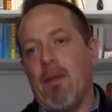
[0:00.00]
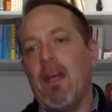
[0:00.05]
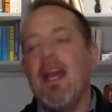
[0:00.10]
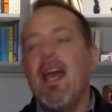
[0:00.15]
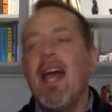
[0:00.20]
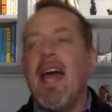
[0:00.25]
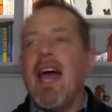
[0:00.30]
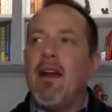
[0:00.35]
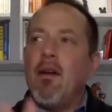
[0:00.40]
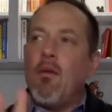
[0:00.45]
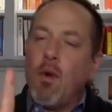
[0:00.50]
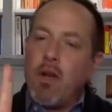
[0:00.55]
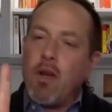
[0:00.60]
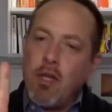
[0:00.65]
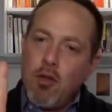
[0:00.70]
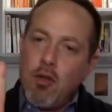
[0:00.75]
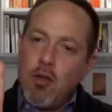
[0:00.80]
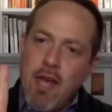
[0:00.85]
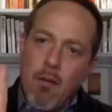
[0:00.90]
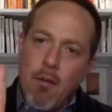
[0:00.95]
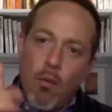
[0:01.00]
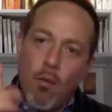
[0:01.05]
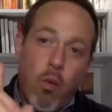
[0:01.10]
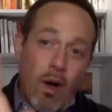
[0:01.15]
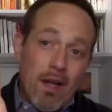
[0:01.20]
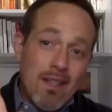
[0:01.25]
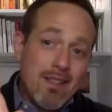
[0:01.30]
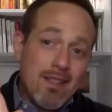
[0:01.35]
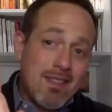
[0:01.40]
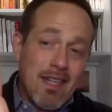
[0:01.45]
And when you do that
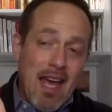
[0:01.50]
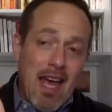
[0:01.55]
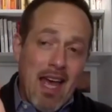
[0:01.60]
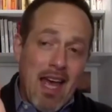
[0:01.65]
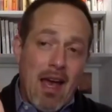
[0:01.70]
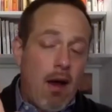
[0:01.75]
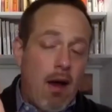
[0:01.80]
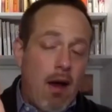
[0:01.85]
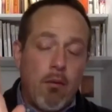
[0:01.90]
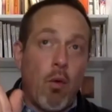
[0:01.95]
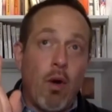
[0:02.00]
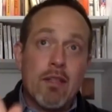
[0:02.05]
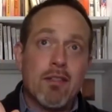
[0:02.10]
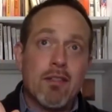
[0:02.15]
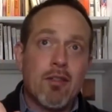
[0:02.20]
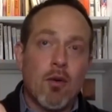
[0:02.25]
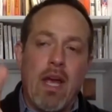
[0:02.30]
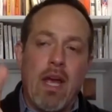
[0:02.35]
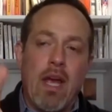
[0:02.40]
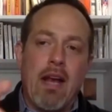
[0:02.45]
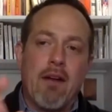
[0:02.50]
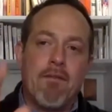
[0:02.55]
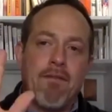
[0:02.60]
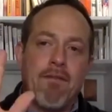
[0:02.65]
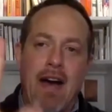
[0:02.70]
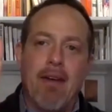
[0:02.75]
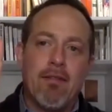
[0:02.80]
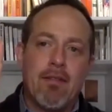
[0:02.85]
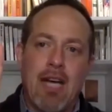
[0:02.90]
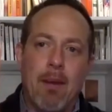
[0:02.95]
once a day, once a week,
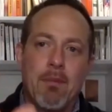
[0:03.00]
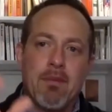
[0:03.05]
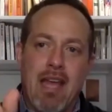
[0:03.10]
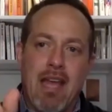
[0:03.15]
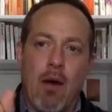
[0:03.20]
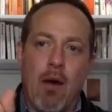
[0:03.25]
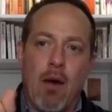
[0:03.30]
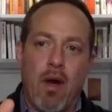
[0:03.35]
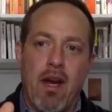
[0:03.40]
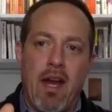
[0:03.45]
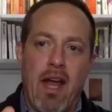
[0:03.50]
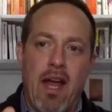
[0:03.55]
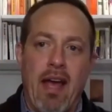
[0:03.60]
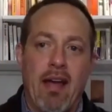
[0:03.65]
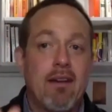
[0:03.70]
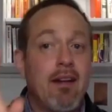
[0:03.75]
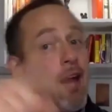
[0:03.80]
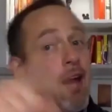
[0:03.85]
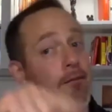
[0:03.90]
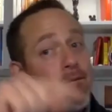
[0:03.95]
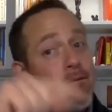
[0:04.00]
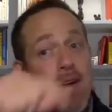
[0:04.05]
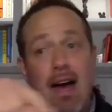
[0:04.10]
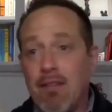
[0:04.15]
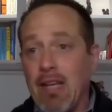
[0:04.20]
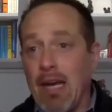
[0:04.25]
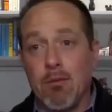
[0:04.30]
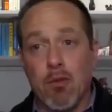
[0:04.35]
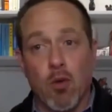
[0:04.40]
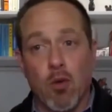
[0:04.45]
5 times in that one day, not 5
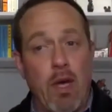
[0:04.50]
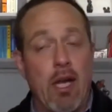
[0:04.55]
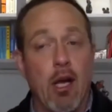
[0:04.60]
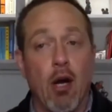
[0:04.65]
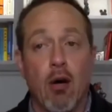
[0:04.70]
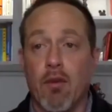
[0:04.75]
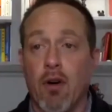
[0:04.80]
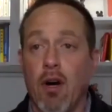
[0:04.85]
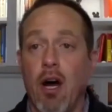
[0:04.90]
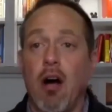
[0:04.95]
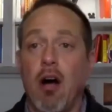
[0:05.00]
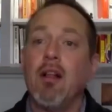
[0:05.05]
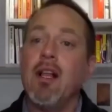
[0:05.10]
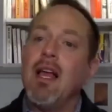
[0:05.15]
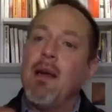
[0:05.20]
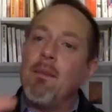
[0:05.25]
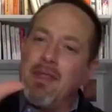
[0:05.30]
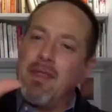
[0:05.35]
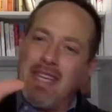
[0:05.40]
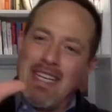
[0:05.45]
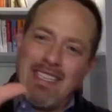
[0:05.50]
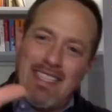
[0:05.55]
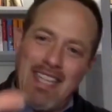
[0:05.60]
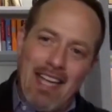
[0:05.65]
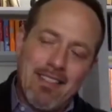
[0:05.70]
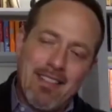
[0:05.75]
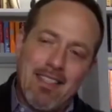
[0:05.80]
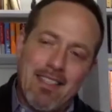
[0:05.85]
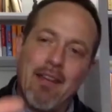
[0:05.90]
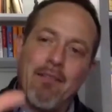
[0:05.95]
times a week overall, but the
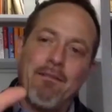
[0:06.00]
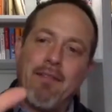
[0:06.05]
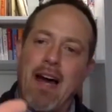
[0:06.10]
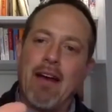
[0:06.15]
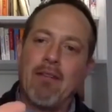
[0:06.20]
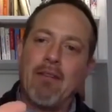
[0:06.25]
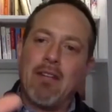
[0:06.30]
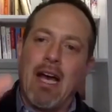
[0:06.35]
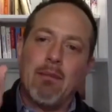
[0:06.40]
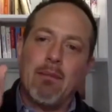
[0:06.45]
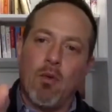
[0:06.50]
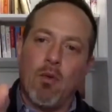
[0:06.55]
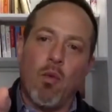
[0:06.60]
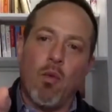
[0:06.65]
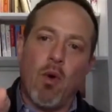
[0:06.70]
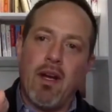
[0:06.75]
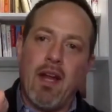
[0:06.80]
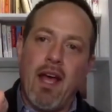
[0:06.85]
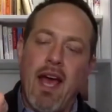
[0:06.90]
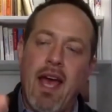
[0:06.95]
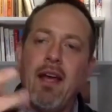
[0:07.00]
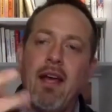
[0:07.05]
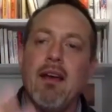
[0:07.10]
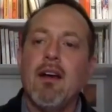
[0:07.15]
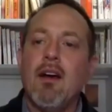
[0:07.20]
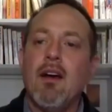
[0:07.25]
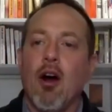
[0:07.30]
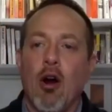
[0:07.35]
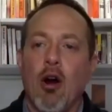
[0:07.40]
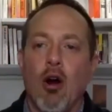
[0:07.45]
intensity of 5 times in one day,
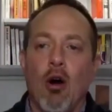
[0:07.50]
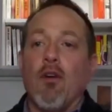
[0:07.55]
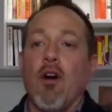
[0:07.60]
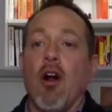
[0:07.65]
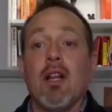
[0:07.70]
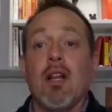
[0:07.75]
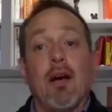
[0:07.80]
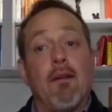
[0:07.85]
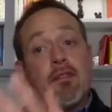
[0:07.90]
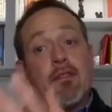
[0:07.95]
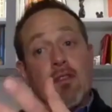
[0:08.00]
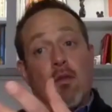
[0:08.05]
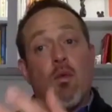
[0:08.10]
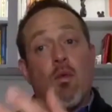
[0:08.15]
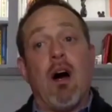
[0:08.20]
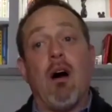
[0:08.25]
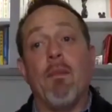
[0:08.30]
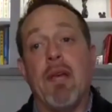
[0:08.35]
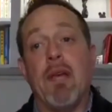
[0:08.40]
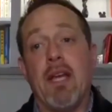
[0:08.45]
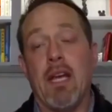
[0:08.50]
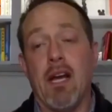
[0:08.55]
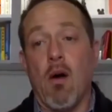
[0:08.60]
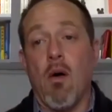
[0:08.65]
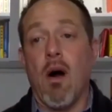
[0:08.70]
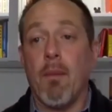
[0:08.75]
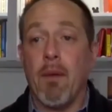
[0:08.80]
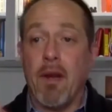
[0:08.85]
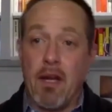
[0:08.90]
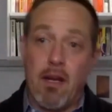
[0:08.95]
our overall levels of well-being go
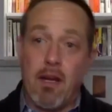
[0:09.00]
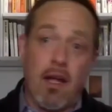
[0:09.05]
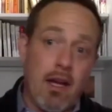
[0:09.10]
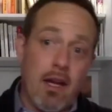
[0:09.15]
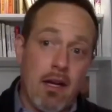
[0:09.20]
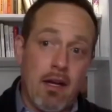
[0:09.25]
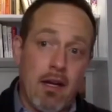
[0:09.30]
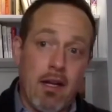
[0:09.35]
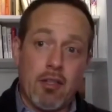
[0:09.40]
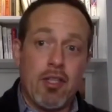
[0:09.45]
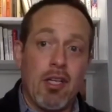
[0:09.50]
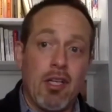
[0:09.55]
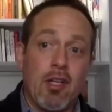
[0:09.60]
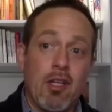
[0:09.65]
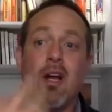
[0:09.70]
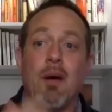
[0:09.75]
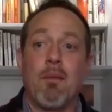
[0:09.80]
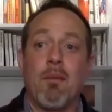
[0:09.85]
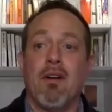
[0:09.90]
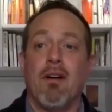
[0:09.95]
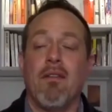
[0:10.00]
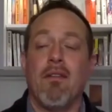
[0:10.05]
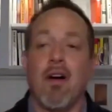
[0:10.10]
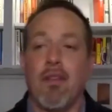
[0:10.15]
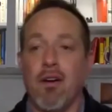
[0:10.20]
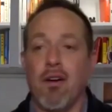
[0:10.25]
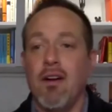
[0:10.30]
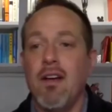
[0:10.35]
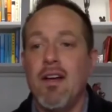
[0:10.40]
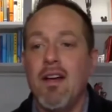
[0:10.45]
up in addition to a number of
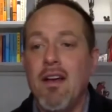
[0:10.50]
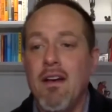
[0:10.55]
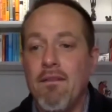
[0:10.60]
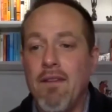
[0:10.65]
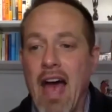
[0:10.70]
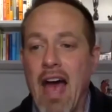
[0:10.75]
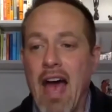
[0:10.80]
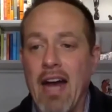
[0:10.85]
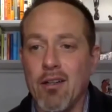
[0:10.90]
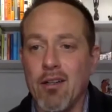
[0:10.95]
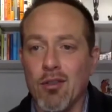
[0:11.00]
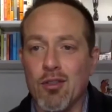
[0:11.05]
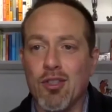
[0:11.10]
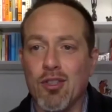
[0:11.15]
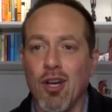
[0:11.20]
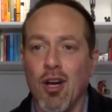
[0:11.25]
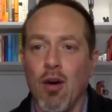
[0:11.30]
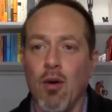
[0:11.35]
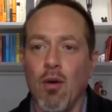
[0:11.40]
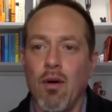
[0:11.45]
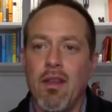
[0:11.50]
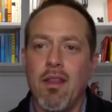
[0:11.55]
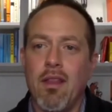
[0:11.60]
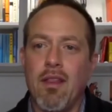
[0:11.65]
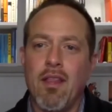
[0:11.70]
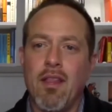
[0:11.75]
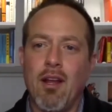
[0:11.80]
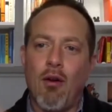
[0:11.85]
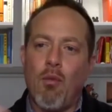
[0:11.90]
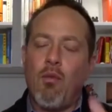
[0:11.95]
other factors. So
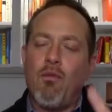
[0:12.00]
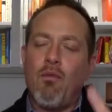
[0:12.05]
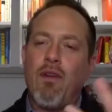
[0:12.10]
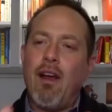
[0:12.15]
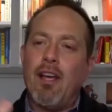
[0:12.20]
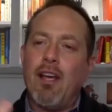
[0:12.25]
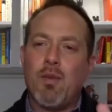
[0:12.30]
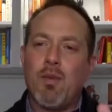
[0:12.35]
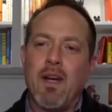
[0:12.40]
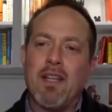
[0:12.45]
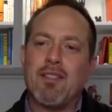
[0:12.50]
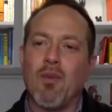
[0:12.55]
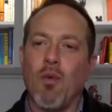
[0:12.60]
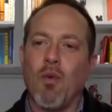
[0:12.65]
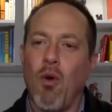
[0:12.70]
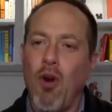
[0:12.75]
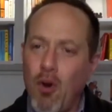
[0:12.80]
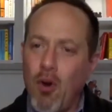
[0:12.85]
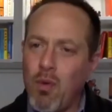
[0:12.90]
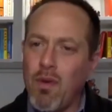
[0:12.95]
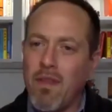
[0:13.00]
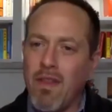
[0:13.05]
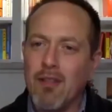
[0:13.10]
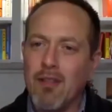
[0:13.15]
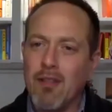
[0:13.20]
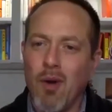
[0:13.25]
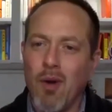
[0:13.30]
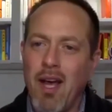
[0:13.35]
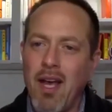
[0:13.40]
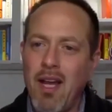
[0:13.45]
there are various ways to work with this,
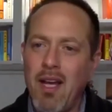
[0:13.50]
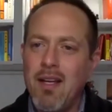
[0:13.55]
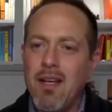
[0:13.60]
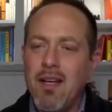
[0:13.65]
right?